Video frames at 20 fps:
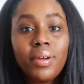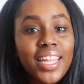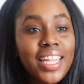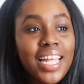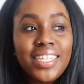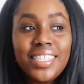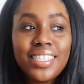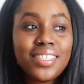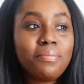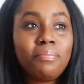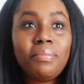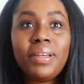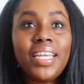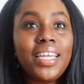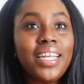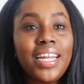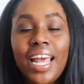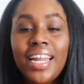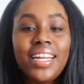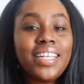And that doesn't
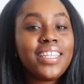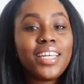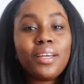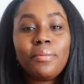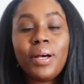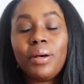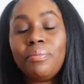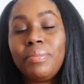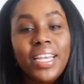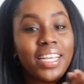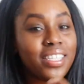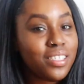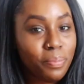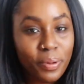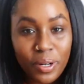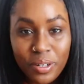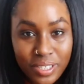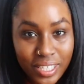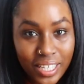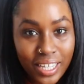mean anything about me as a
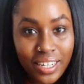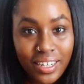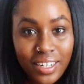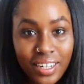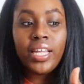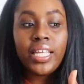person.